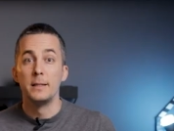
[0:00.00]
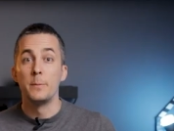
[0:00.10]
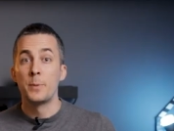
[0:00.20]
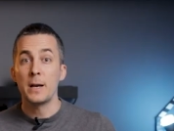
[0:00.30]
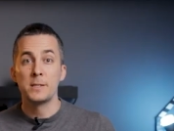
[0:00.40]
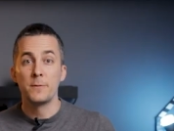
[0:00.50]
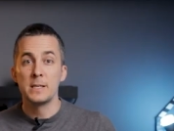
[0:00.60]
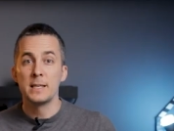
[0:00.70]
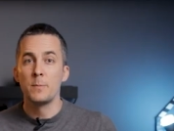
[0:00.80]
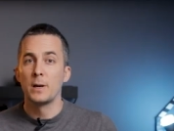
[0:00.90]
The price of
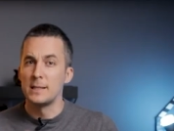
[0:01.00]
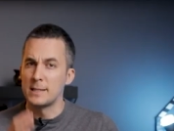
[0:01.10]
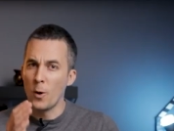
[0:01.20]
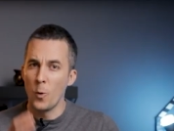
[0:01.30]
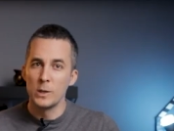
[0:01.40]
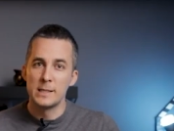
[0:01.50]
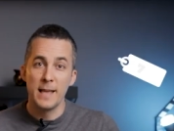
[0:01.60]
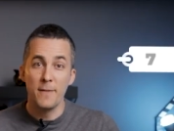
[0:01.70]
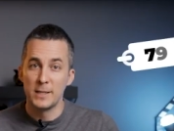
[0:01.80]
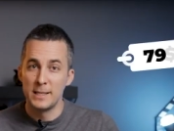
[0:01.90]
this gimbal is only
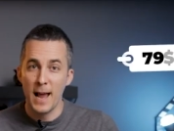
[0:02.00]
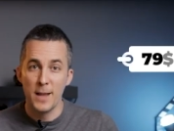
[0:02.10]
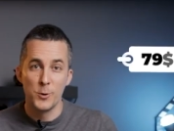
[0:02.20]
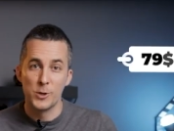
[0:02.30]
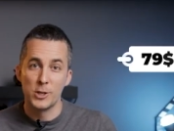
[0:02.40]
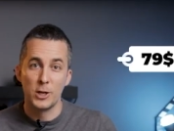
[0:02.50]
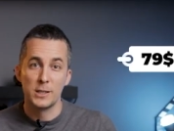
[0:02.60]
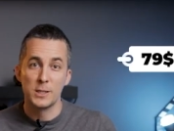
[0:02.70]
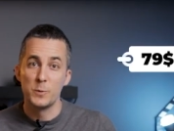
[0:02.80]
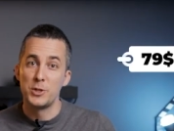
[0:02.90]

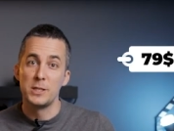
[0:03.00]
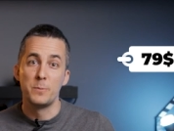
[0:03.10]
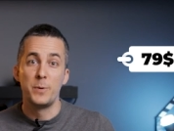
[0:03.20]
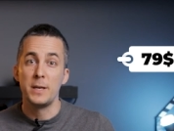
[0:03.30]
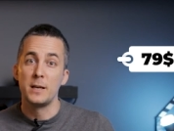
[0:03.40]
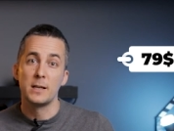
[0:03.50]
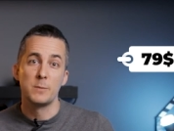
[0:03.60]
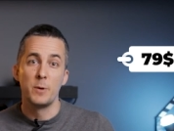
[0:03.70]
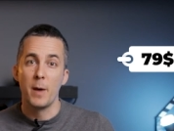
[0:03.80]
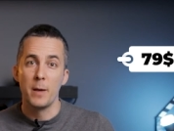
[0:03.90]
$79 US, which is pretty
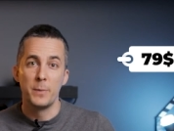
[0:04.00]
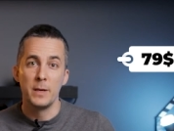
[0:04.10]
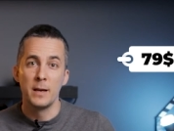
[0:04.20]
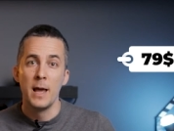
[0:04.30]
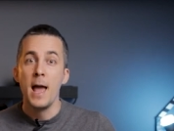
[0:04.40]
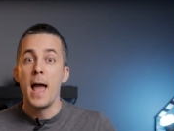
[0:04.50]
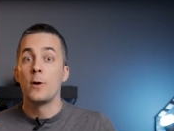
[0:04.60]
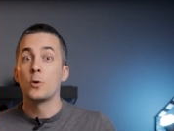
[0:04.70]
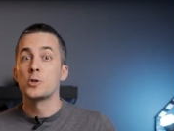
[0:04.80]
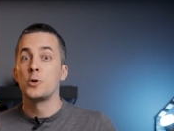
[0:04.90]
awesome in my opinion.
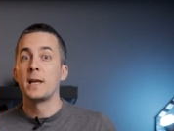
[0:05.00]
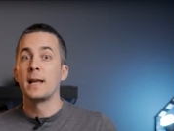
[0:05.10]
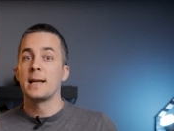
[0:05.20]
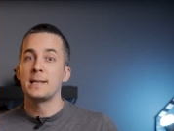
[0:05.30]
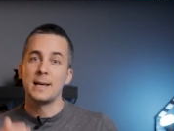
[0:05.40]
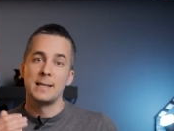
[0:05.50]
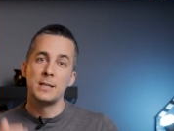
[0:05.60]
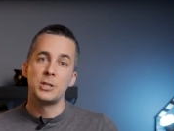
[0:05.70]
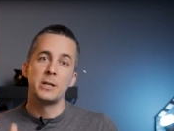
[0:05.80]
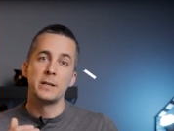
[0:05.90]
And also you can get
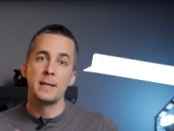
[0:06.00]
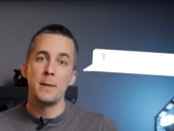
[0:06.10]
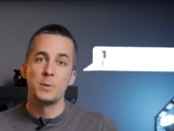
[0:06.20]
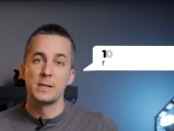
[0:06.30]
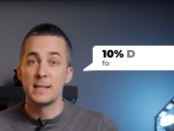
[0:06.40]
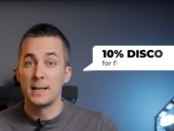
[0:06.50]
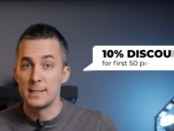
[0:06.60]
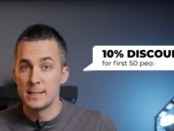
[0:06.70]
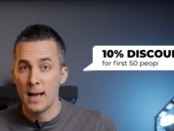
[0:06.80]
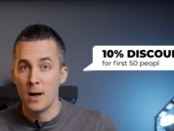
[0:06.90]
additional 10%
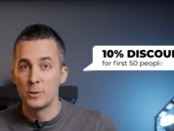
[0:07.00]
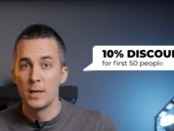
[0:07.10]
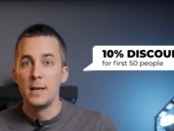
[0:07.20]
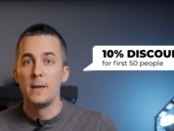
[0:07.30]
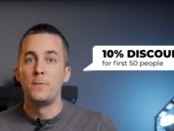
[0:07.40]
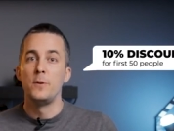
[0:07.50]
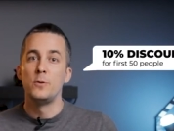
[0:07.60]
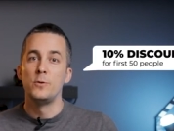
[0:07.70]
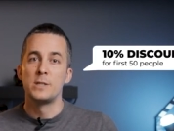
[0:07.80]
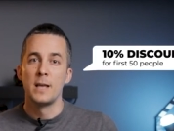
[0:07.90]
discount if you
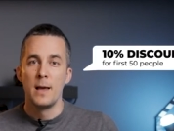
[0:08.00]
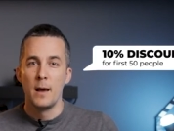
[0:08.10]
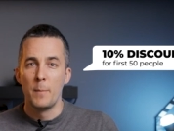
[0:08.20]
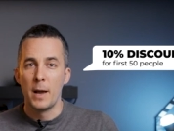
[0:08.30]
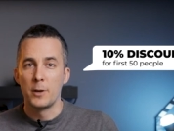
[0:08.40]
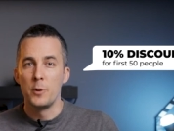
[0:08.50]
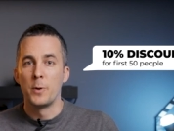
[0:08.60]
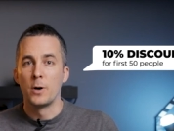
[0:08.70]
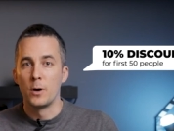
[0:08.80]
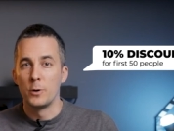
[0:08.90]
use my
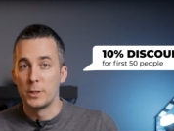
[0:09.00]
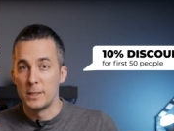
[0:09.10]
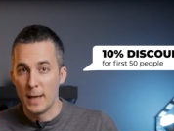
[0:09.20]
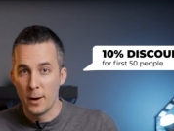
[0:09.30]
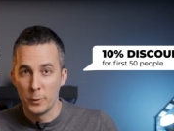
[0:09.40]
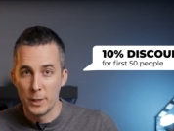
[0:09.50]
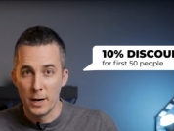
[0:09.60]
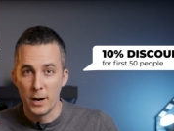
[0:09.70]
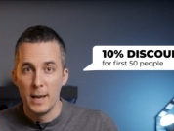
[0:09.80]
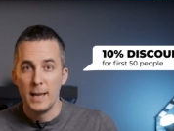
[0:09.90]
coupon code down
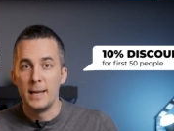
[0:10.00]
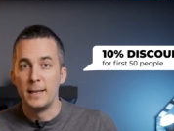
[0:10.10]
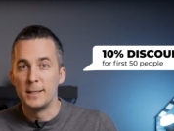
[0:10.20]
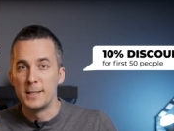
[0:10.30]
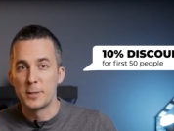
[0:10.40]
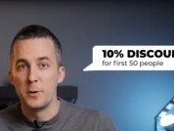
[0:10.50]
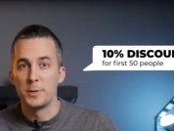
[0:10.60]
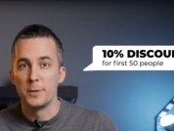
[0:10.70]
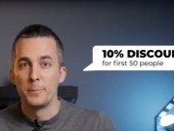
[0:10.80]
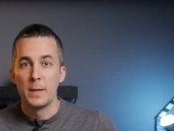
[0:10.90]
there in the
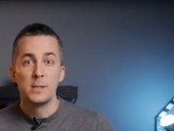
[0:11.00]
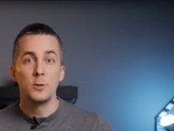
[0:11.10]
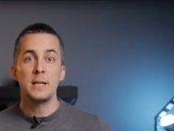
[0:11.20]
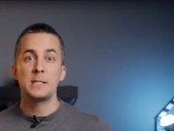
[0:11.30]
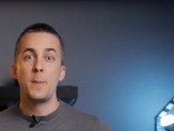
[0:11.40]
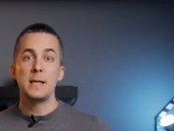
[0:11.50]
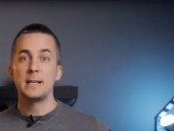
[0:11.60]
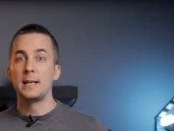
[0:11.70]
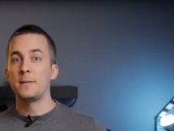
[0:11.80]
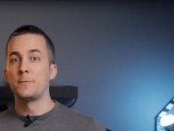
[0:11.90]
description. So that's
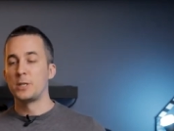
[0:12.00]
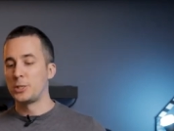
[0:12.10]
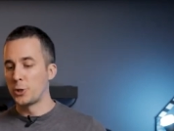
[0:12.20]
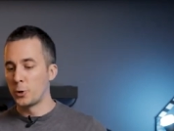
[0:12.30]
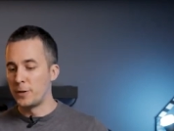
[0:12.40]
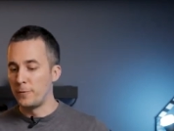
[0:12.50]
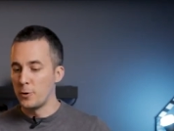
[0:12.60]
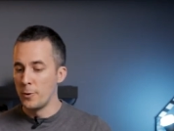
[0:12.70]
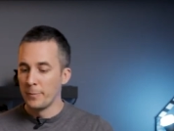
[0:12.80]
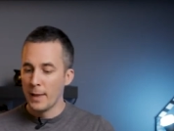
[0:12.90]
basically it for this short
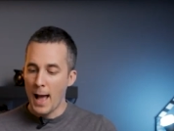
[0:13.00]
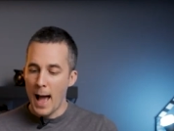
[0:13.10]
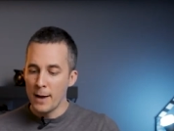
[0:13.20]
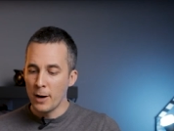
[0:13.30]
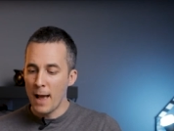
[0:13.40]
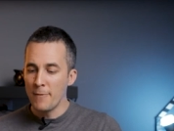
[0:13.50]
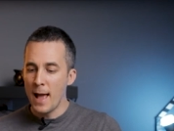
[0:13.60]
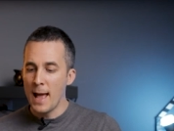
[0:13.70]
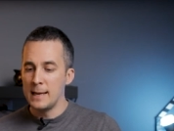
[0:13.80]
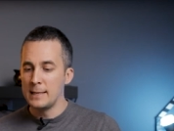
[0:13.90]
review. I don't have
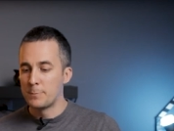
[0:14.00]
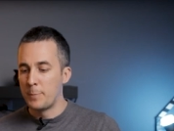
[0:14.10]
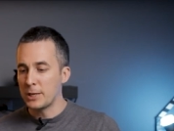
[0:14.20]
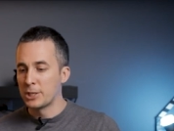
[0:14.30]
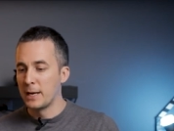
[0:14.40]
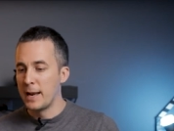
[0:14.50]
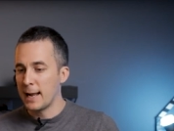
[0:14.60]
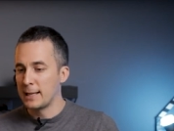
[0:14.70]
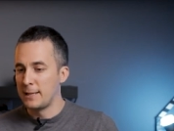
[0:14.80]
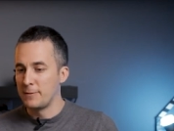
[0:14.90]
any special
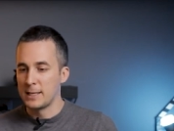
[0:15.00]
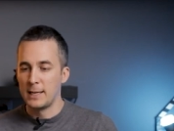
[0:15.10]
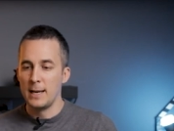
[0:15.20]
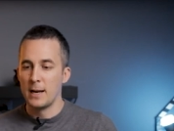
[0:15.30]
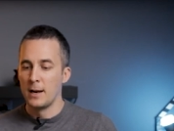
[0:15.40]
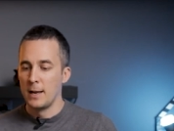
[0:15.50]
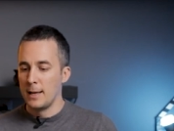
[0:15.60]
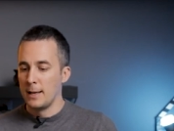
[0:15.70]
negatives here.